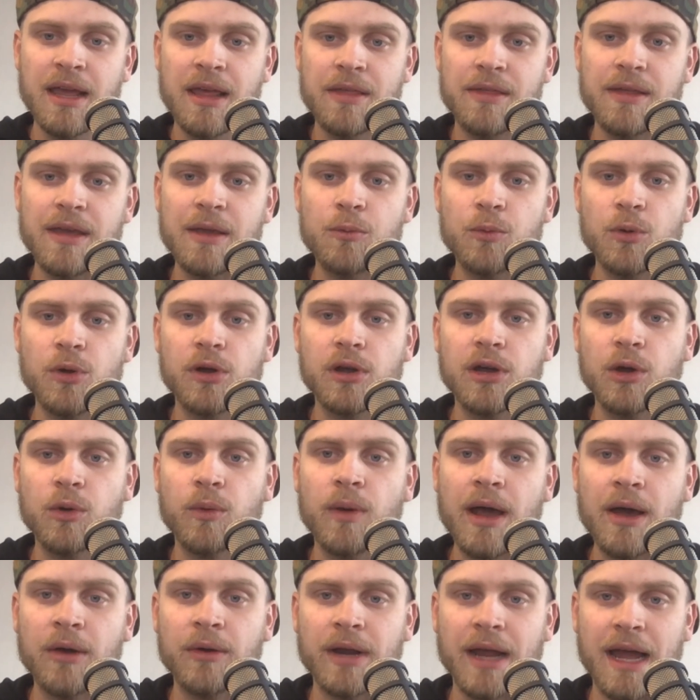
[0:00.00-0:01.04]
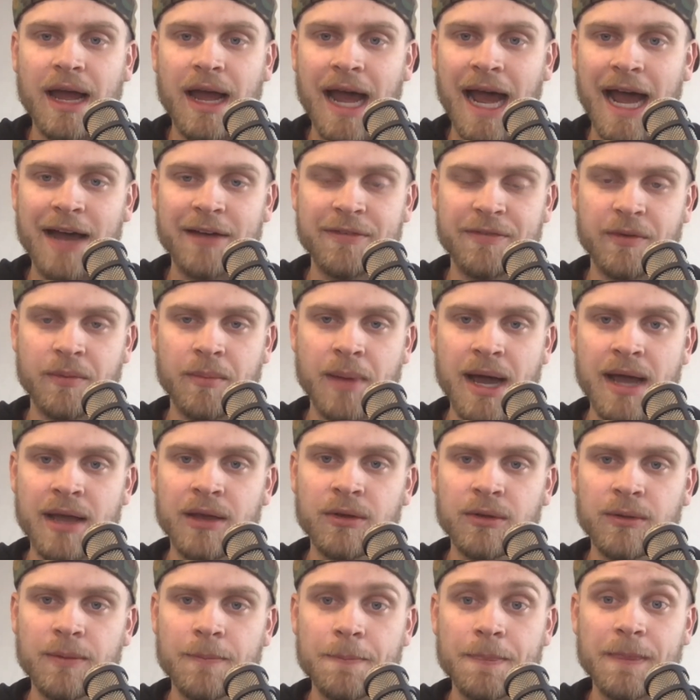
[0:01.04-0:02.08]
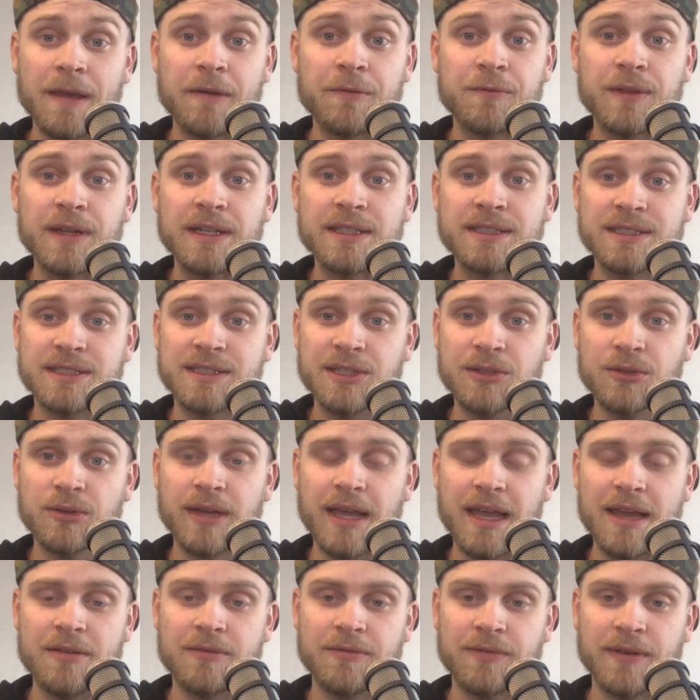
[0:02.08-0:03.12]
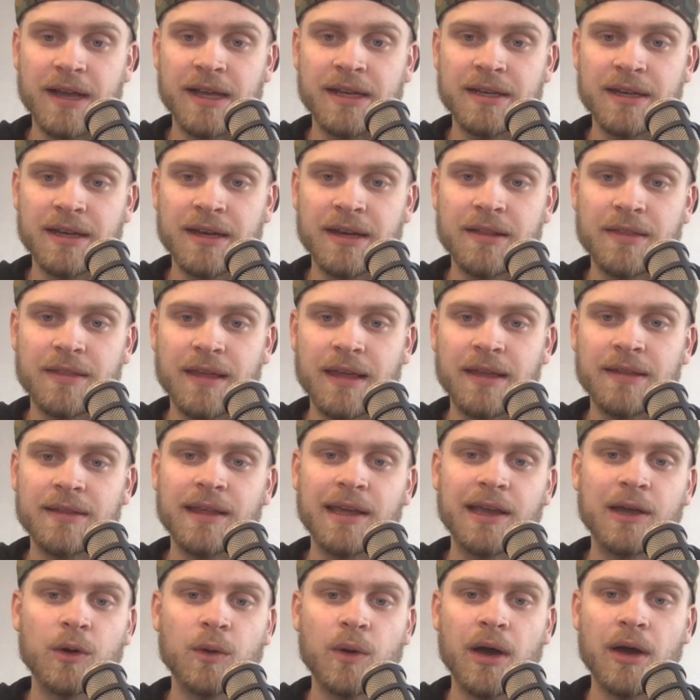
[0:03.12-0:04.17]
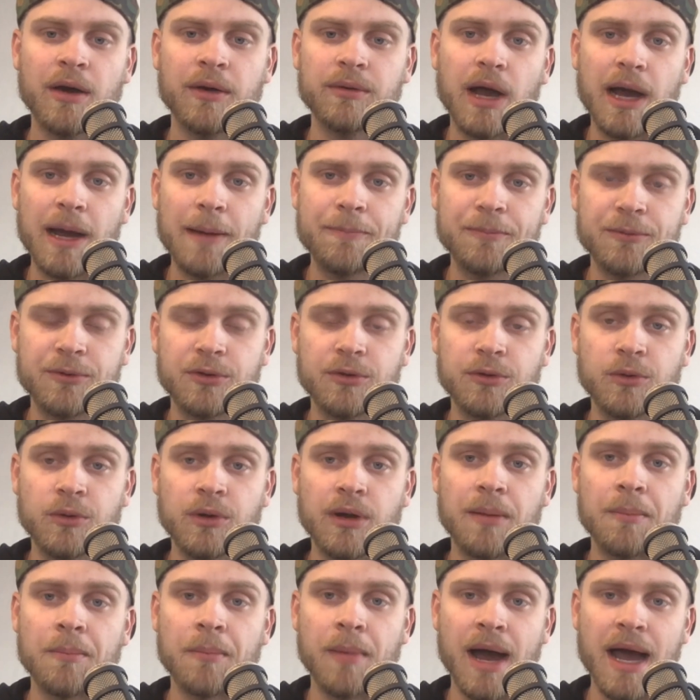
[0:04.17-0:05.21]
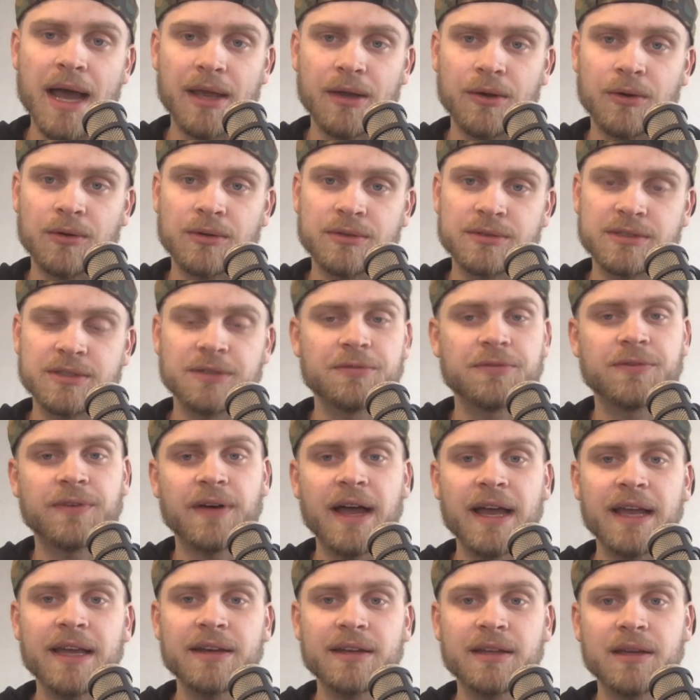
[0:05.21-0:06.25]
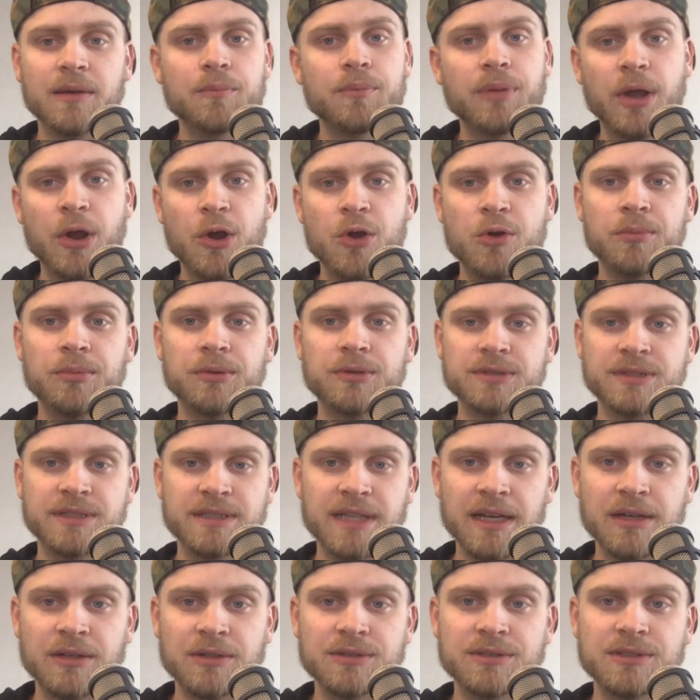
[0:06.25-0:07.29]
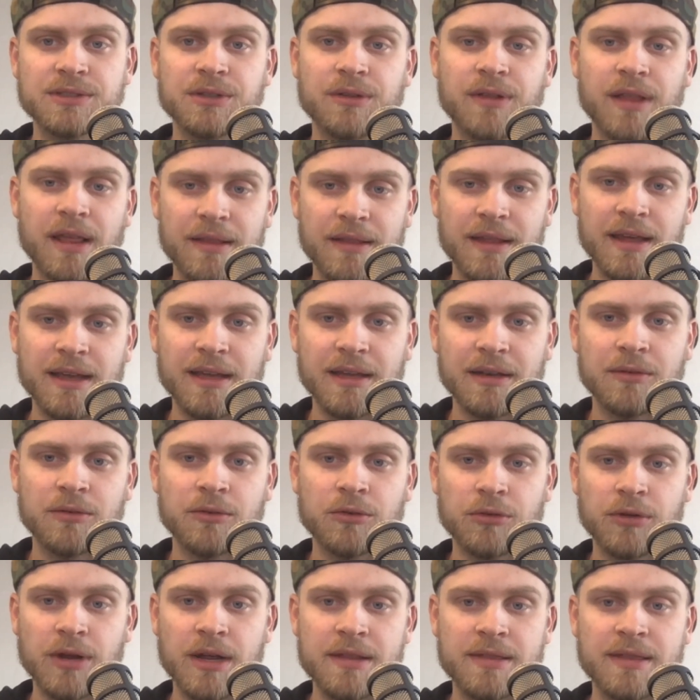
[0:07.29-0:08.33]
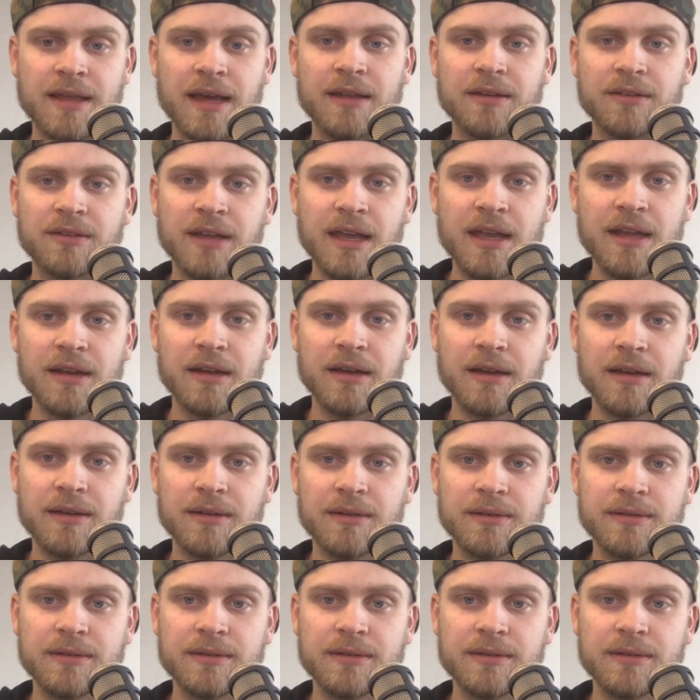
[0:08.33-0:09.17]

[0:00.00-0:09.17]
they will go out a half a mile. If they still can't find anything, they go out up to a mile to find comparable sales so that they can create that data.